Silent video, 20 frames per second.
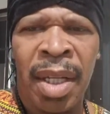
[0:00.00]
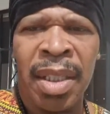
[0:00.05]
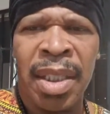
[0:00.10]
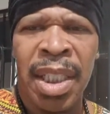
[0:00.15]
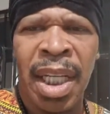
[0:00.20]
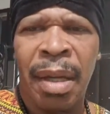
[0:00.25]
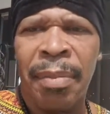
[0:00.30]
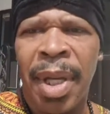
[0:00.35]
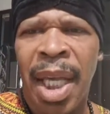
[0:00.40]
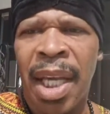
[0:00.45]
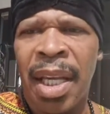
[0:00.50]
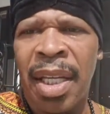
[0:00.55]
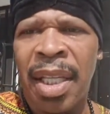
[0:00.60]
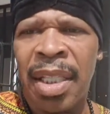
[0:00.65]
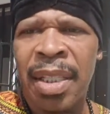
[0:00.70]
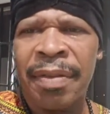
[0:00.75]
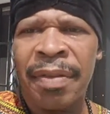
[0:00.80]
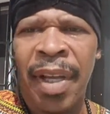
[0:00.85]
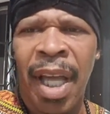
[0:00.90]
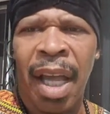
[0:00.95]
Jimmy and
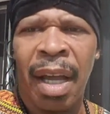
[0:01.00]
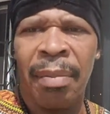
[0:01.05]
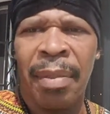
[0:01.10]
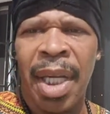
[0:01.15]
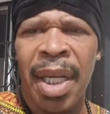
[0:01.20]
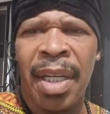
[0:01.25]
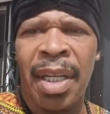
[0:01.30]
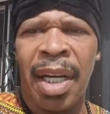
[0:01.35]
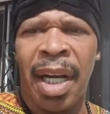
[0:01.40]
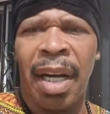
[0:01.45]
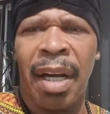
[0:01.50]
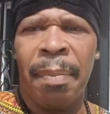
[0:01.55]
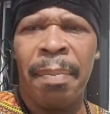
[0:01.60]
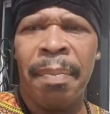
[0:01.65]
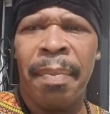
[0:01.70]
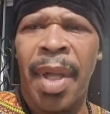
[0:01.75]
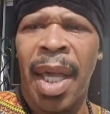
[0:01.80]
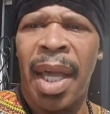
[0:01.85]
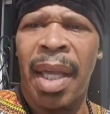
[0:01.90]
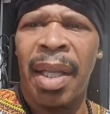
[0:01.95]
his family
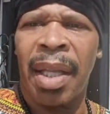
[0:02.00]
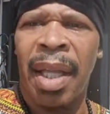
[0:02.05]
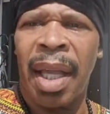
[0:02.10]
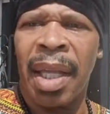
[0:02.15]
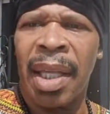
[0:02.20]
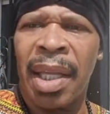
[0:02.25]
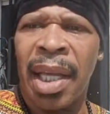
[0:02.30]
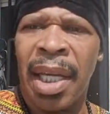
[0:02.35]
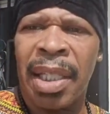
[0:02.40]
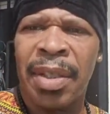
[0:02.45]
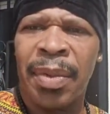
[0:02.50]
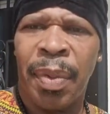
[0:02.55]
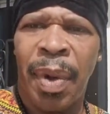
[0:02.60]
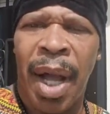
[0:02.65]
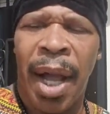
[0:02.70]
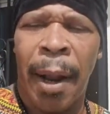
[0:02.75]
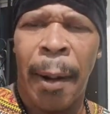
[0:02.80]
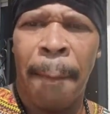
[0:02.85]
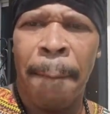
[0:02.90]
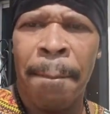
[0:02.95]
come, and guess
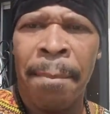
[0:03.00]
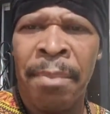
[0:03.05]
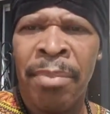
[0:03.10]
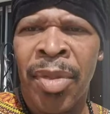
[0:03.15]
what?